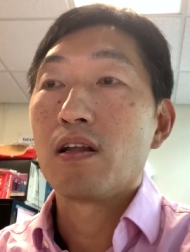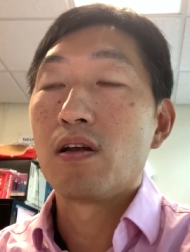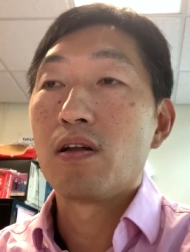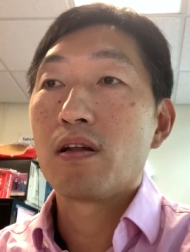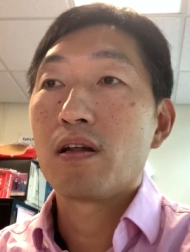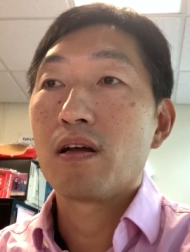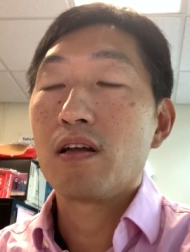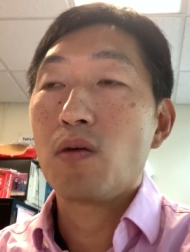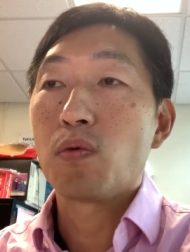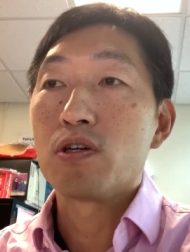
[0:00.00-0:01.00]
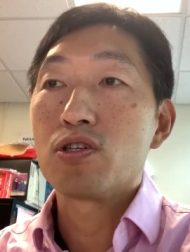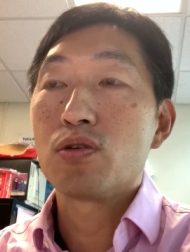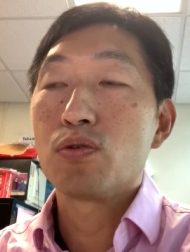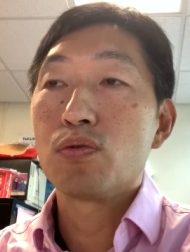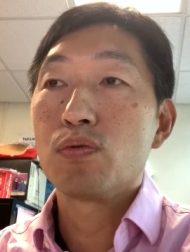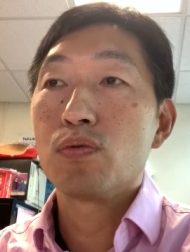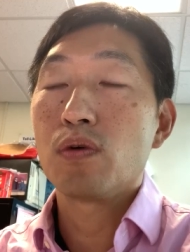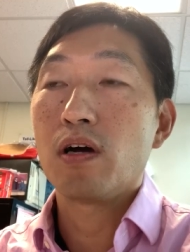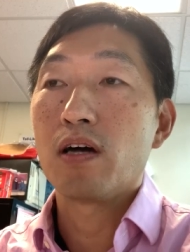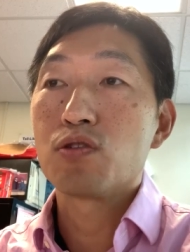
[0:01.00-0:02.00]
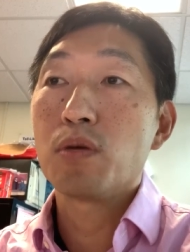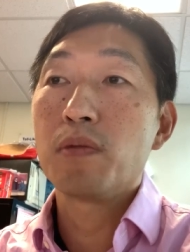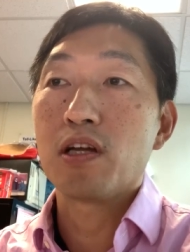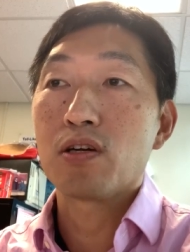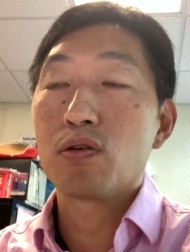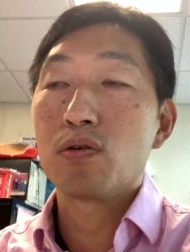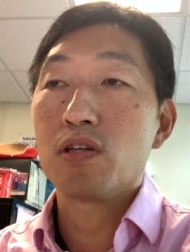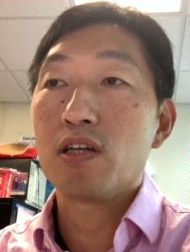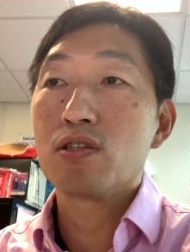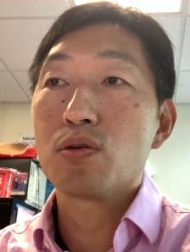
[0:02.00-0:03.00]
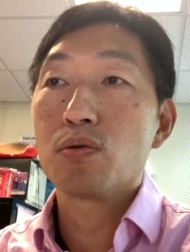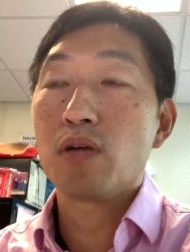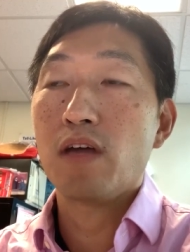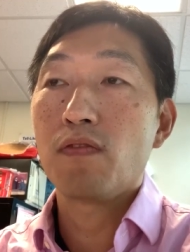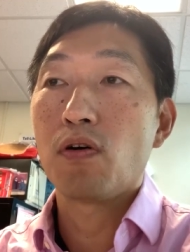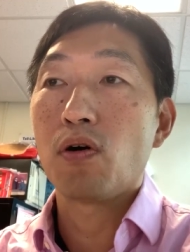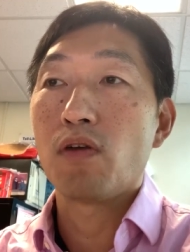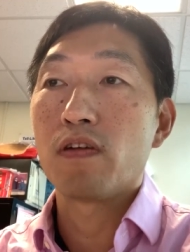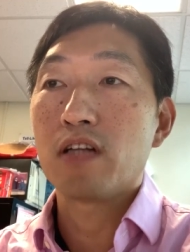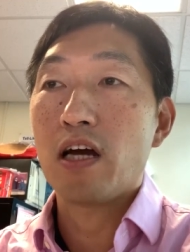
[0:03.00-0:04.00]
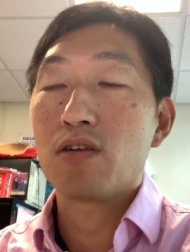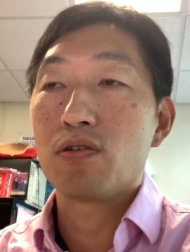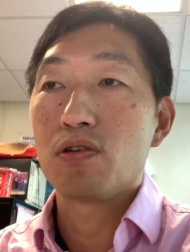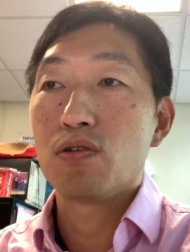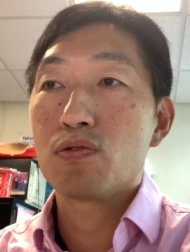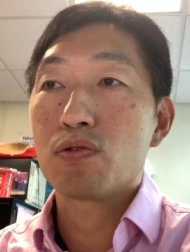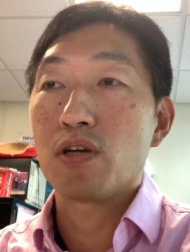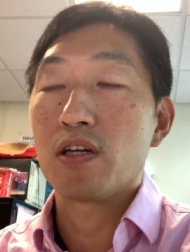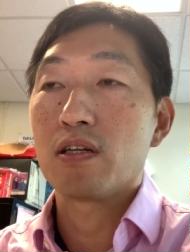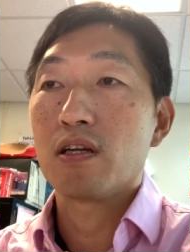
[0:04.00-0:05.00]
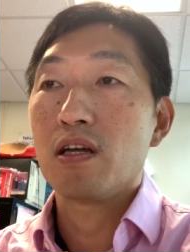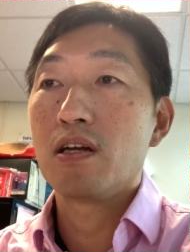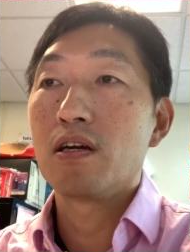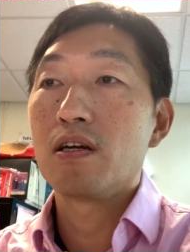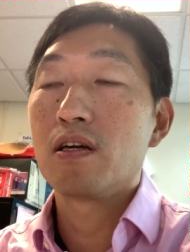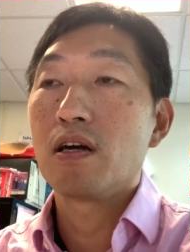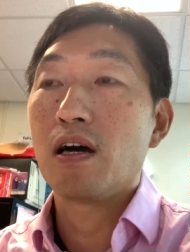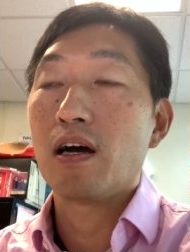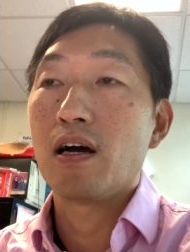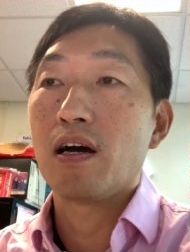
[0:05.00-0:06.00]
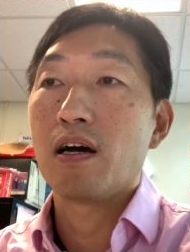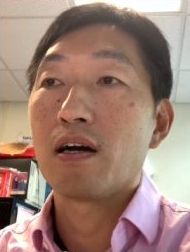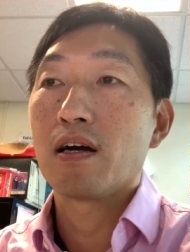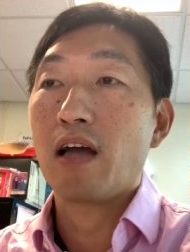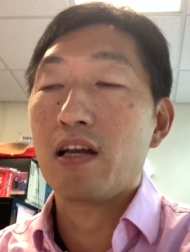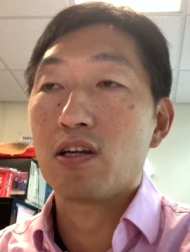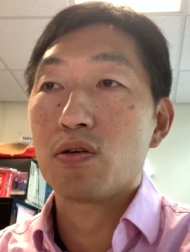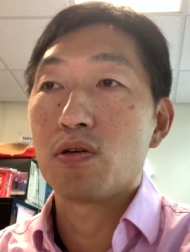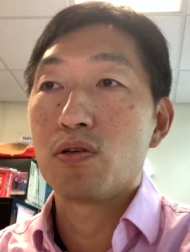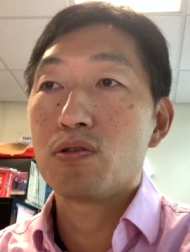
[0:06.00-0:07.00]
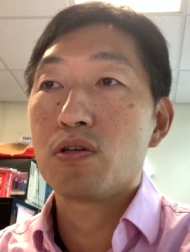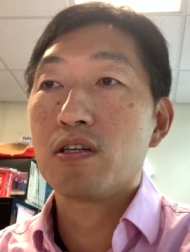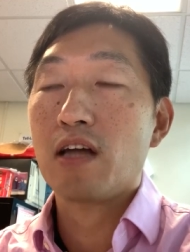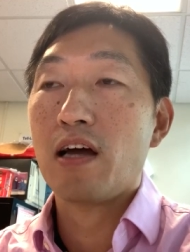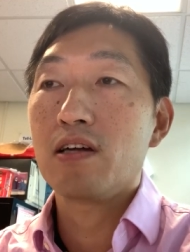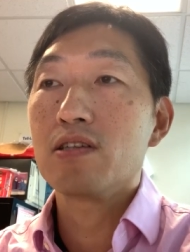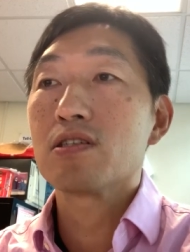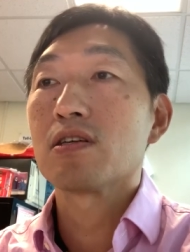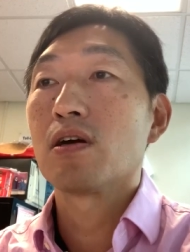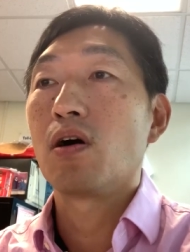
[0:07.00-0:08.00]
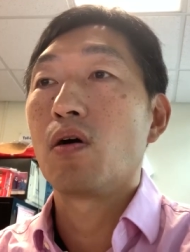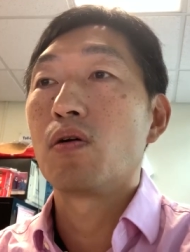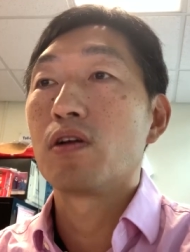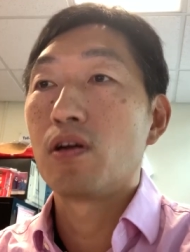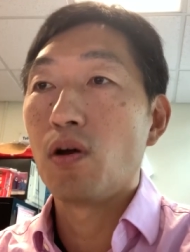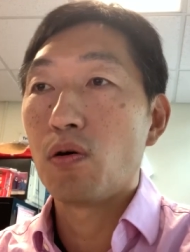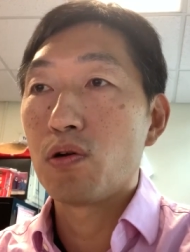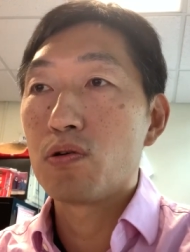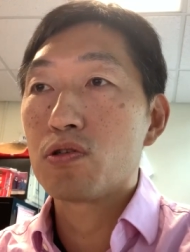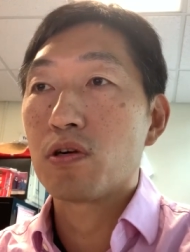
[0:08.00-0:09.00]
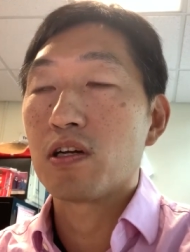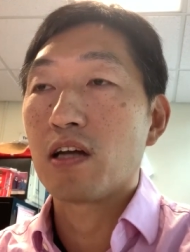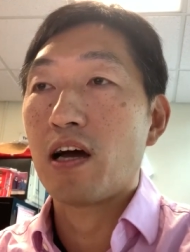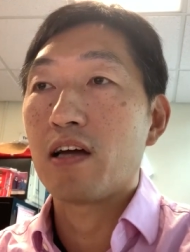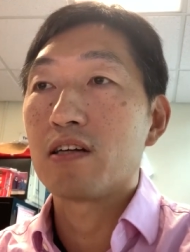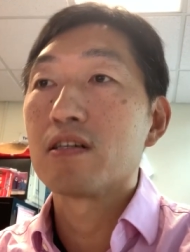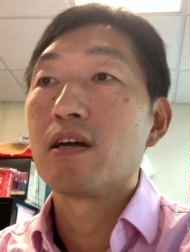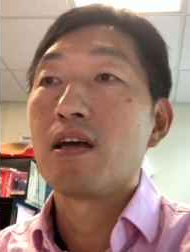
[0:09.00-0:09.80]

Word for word: the, there were two uh, treatments, including two levels of dietary nutrient, either uh, adequate nutrient diet or the low nutrient diet.